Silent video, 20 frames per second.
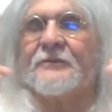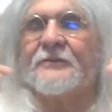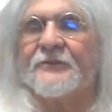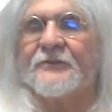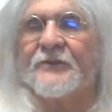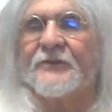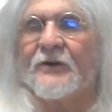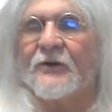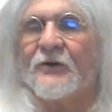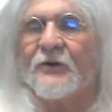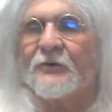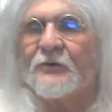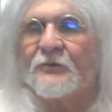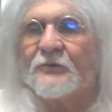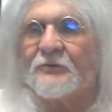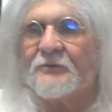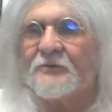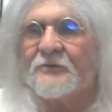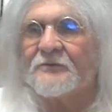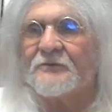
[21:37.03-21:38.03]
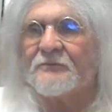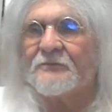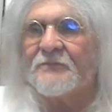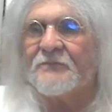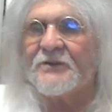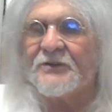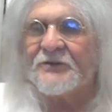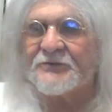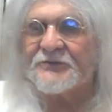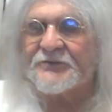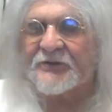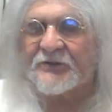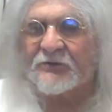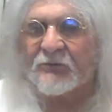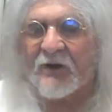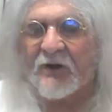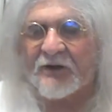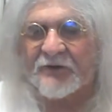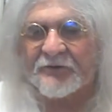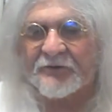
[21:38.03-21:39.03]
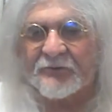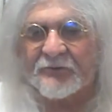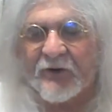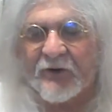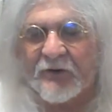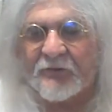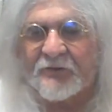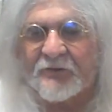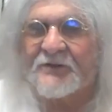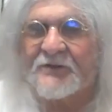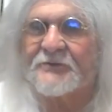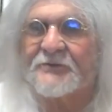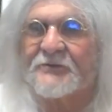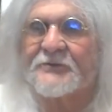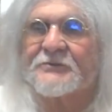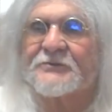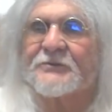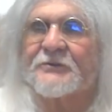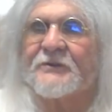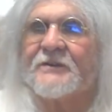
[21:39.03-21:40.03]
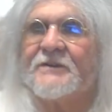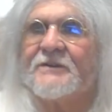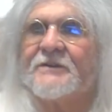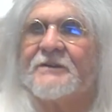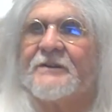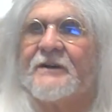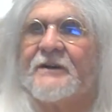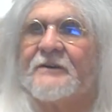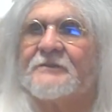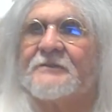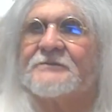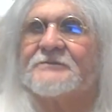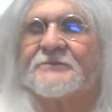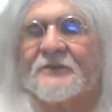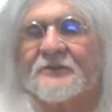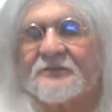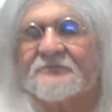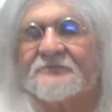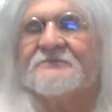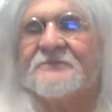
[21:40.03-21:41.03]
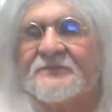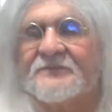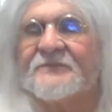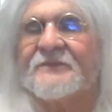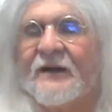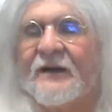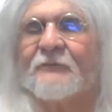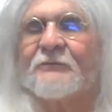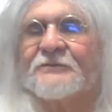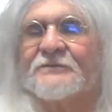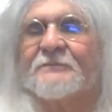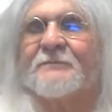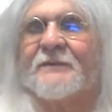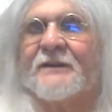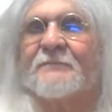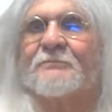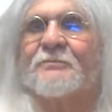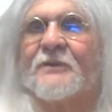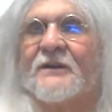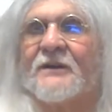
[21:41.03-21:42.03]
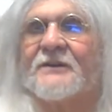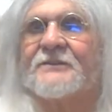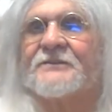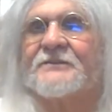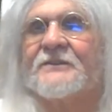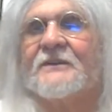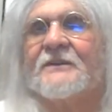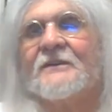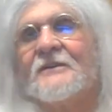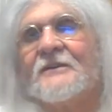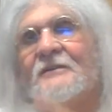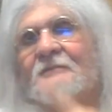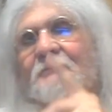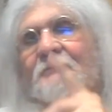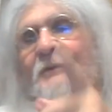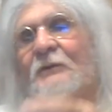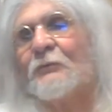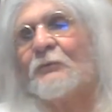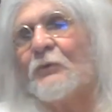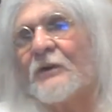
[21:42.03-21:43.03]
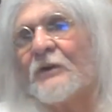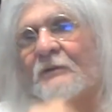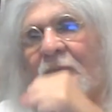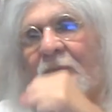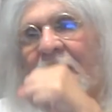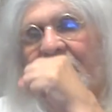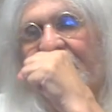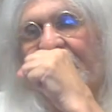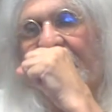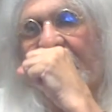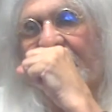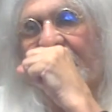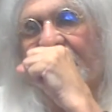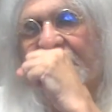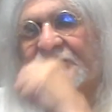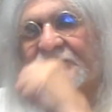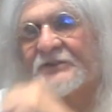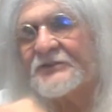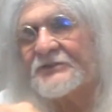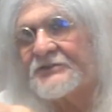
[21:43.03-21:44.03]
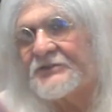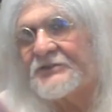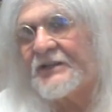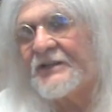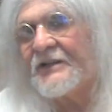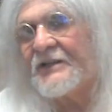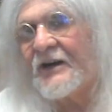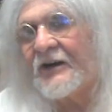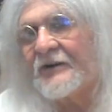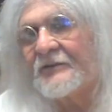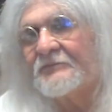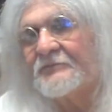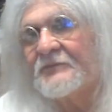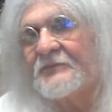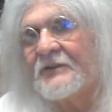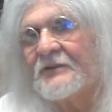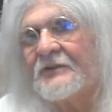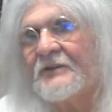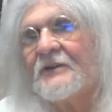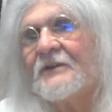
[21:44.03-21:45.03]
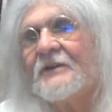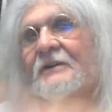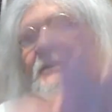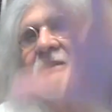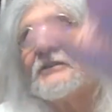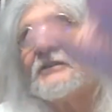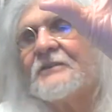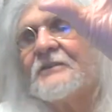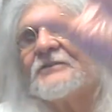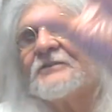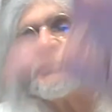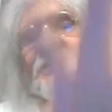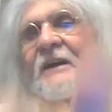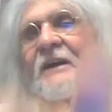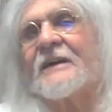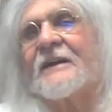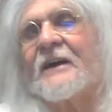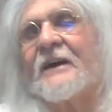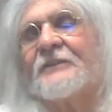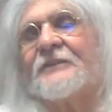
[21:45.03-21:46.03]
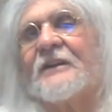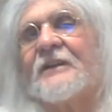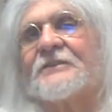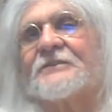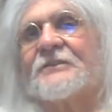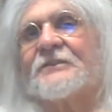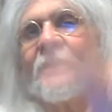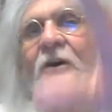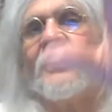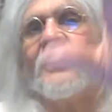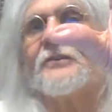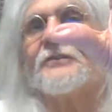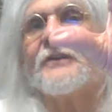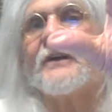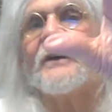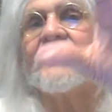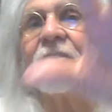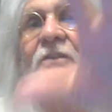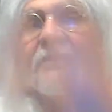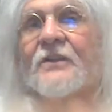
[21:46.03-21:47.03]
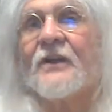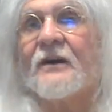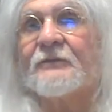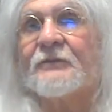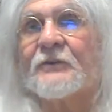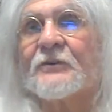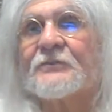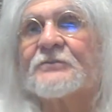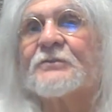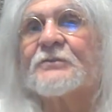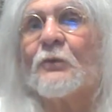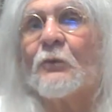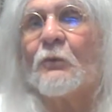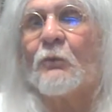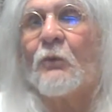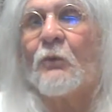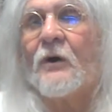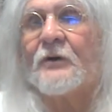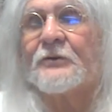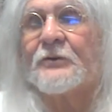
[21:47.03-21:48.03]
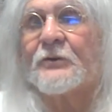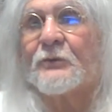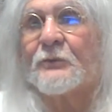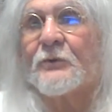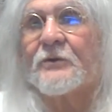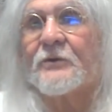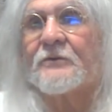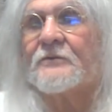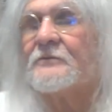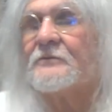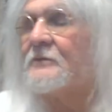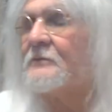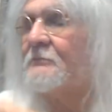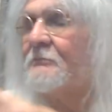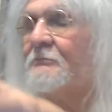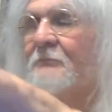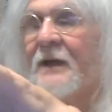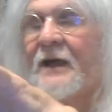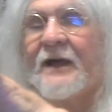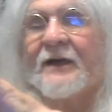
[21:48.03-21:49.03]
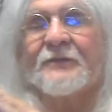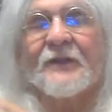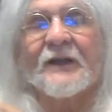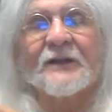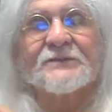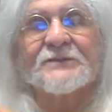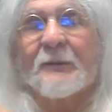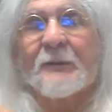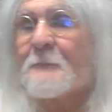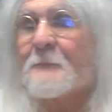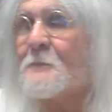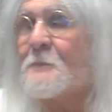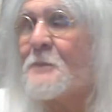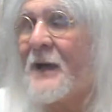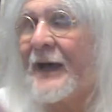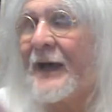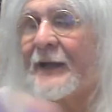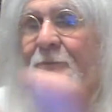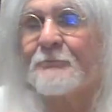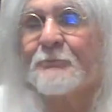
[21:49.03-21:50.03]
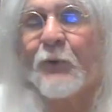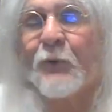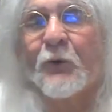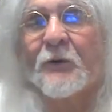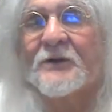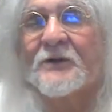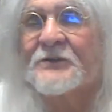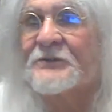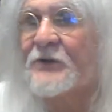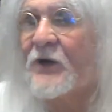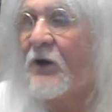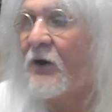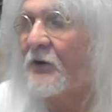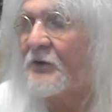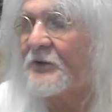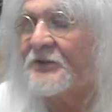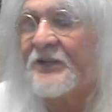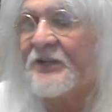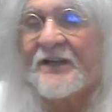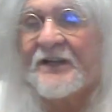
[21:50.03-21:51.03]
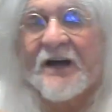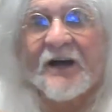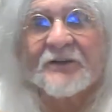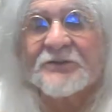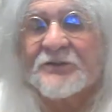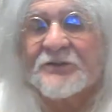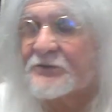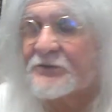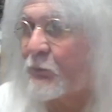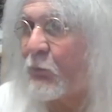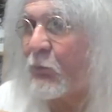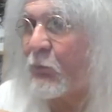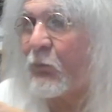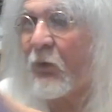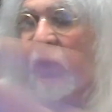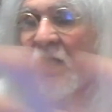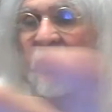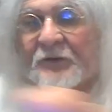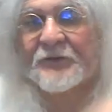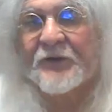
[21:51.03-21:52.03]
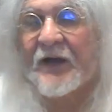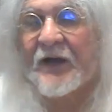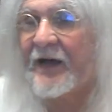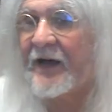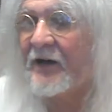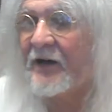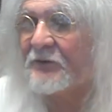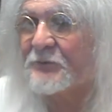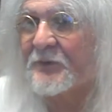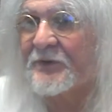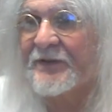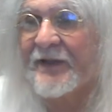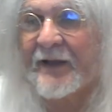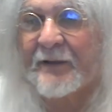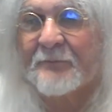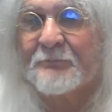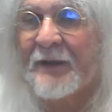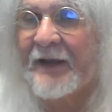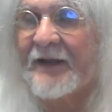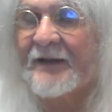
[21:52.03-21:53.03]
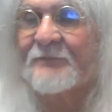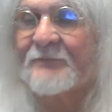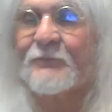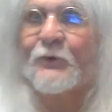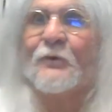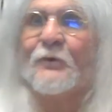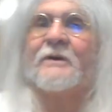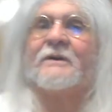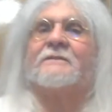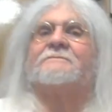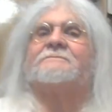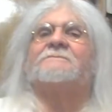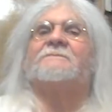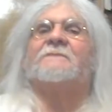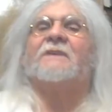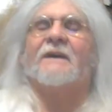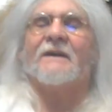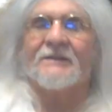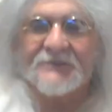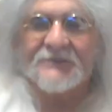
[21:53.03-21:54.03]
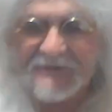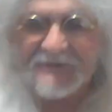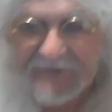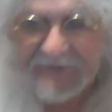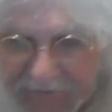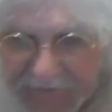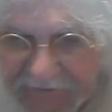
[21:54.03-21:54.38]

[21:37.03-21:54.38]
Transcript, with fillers: the whole music rock and roll industry. You know, so that was a big plus. But one of my favorites is Dion check out that song, that Lover's Wanderer. Man, that's a bad boy song. Dion just rocked the house with that bad boy. Yes.